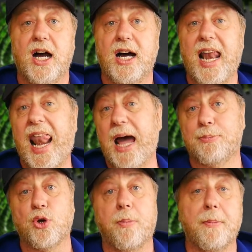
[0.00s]
uh,
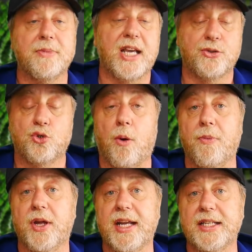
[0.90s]
laptop and desktop
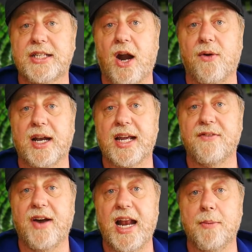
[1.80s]
that is currently
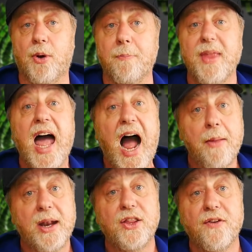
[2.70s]
available.
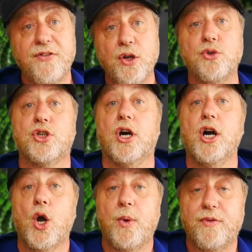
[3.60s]
And then in the future,
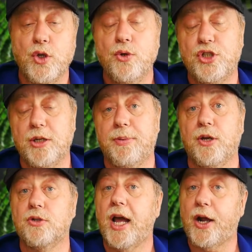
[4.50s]
with new
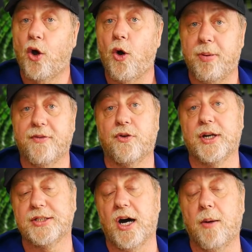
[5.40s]
GPUs like Hopper, for
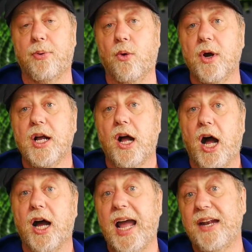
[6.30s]
example,
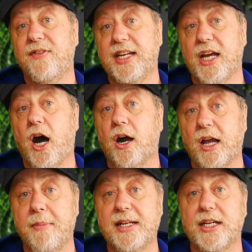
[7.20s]
uh, NVIDIA are
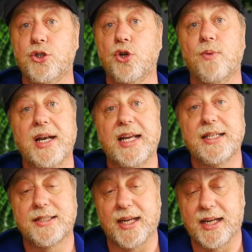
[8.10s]
committing to
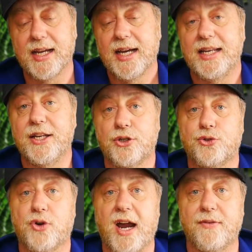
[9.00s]
releasing Linux
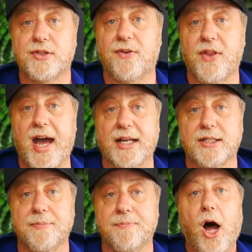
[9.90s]
drivers for that.
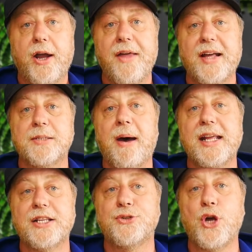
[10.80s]
Okay, that's about
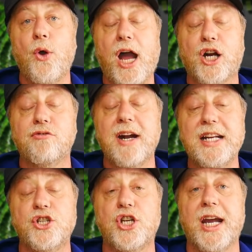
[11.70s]
it. So a
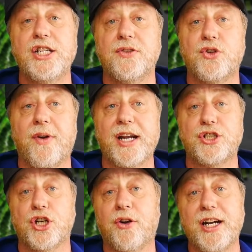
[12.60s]
great change of
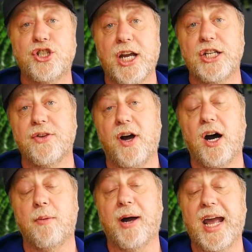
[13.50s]
direction, a great change of
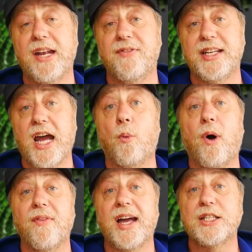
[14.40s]
heart by NVIDIA and
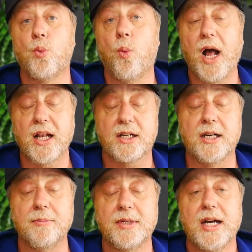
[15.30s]
one that is
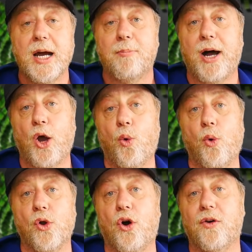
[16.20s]
welcome by
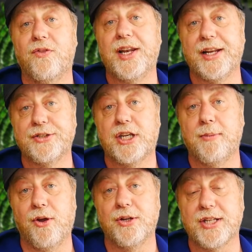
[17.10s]
all of the Linux
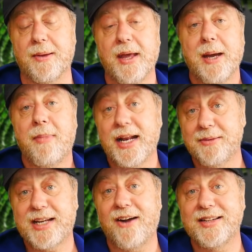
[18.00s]
community. My name
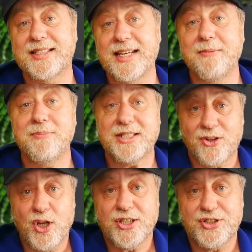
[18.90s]
is Gary Sims.
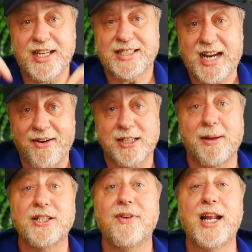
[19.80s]
This is Gary
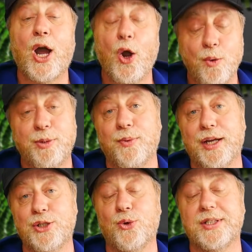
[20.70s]
Explains. I really hope you
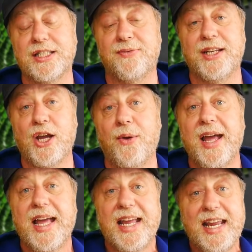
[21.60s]
enjoyed this video.
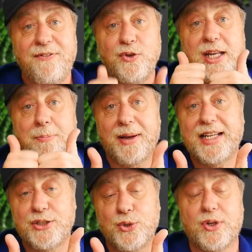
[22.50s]
If you did,
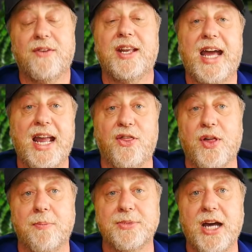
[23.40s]
please do give it a
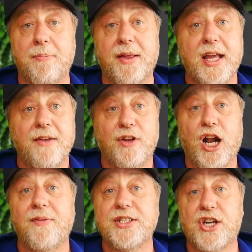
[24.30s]
thumbs up. If you
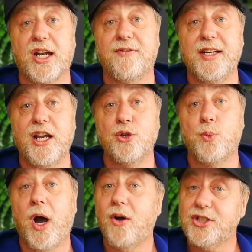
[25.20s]
like these kind of videos,
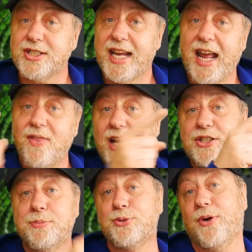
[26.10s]
well, just hit that
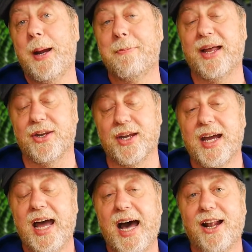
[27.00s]
subscribe button
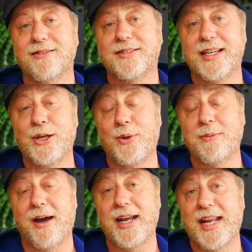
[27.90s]
and I'll see you in
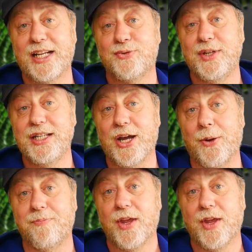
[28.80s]
my next video.